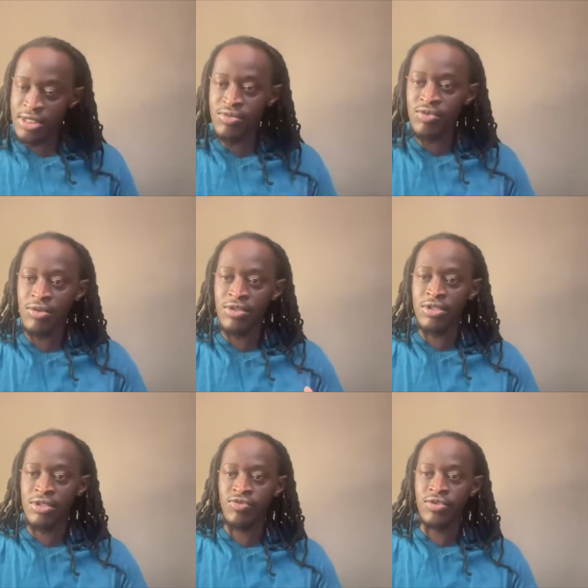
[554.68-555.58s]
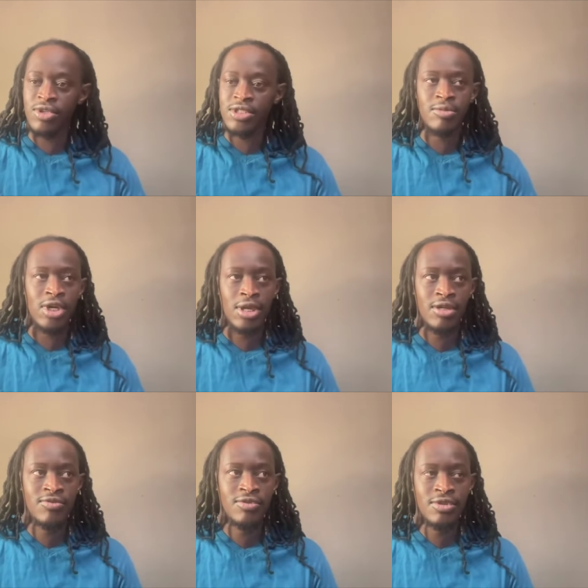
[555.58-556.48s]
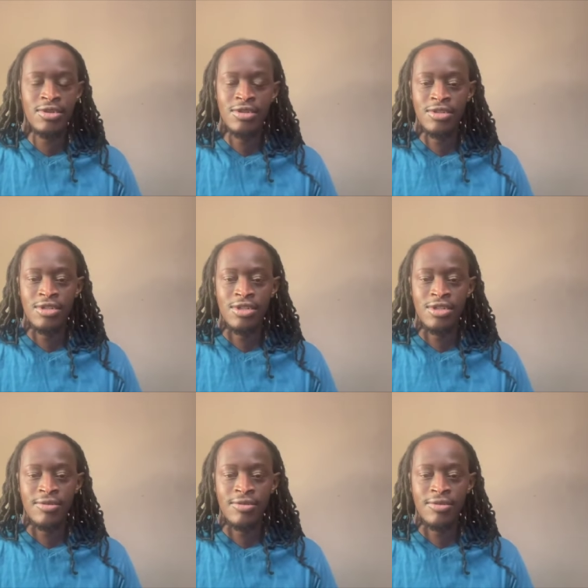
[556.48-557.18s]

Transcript: is what I want to do for the rest of my life, you know.